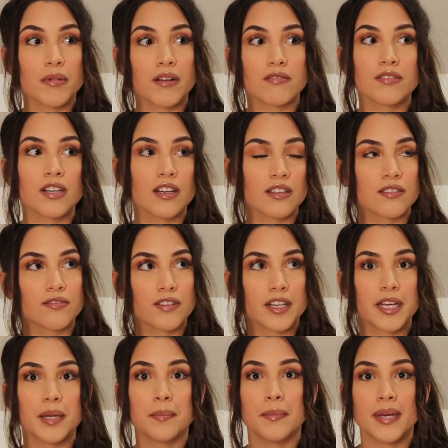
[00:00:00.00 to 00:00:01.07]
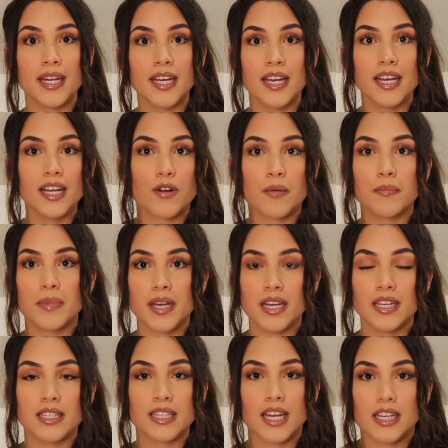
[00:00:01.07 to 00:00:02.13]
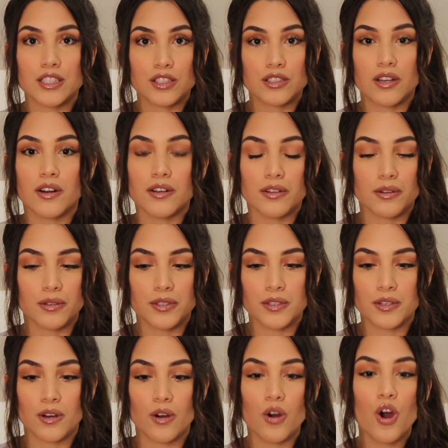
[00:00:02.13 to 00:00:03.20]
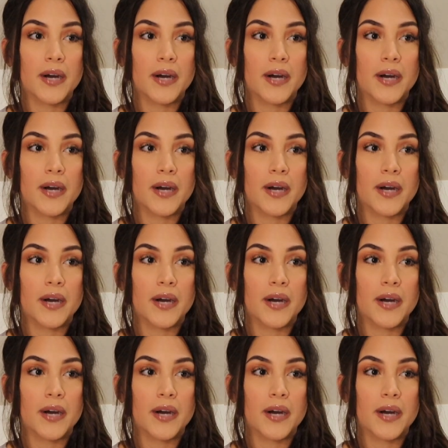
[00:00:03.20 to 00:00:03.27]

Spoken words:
every other freaking minute from being like startled, you know.